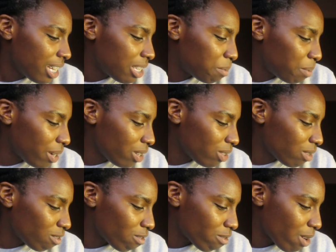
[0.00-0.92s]

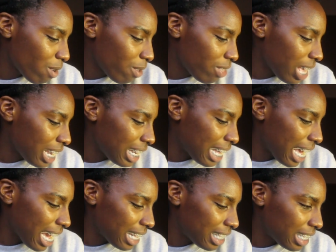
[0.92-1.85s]
Spiritual growth and
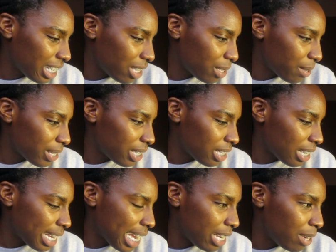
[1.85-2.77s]
enhanced
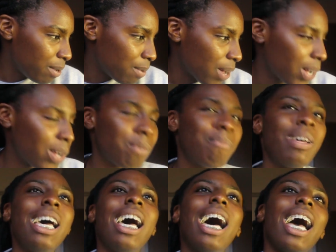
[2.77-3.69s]
intuition, a new home.
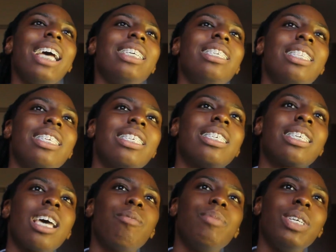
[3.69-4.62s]
I see this as
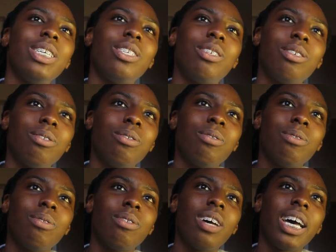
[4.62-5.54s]
coming
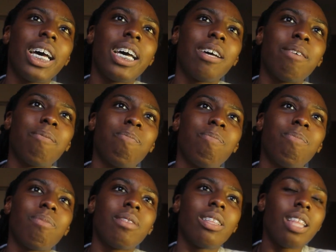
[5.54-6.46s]
into
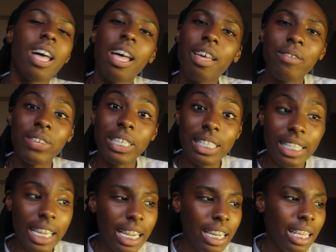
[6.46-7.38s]
love and
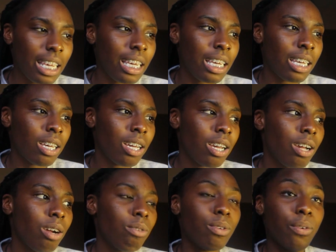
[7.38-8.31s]
dating,
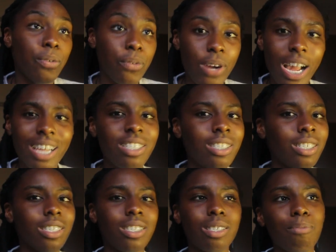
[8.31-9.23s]

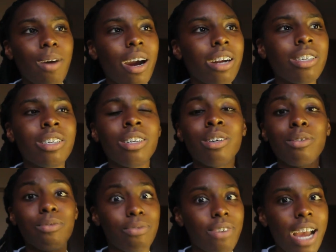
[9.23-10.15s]
refreshed,
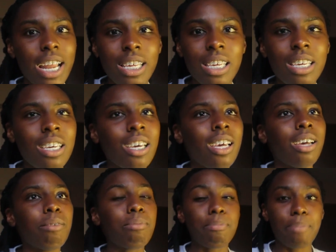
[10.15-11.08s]
smarter, ready,
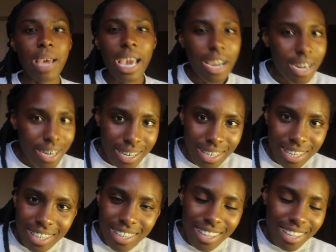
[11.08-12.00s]
prepared.
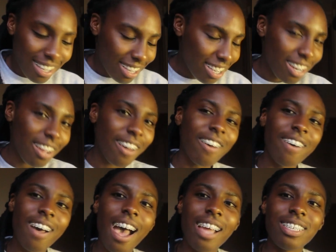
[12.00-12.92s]
You
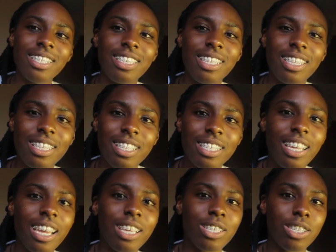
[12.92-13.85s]
know, I just see this as
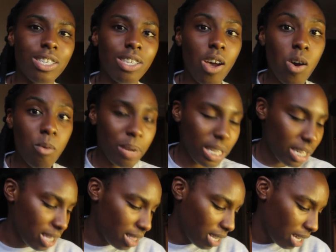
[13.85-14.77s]
like so many
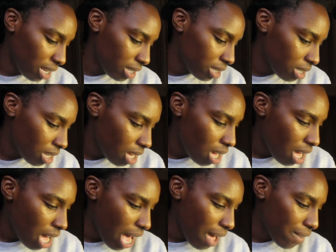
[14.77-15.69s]
good things.
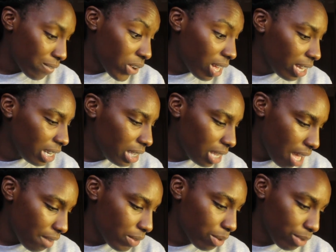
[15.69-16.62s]
Falling in
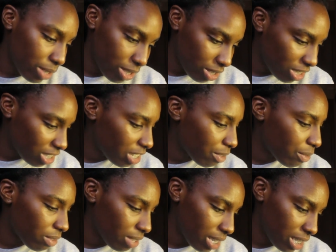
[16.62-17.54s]
love, the resurgence of
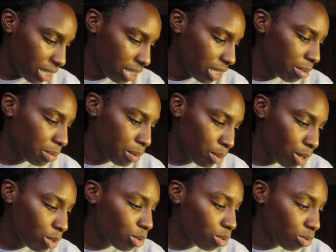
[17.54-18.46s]
a relationship,
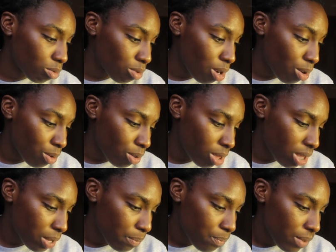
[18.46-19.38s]
spiritual
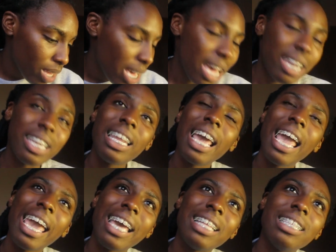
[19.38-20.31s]
growth and
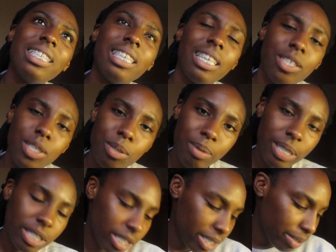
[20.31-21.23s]
enhanced
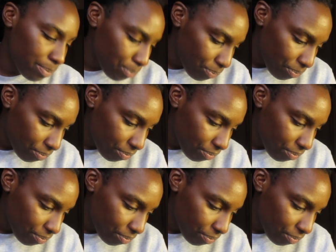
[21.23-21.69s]
intuition,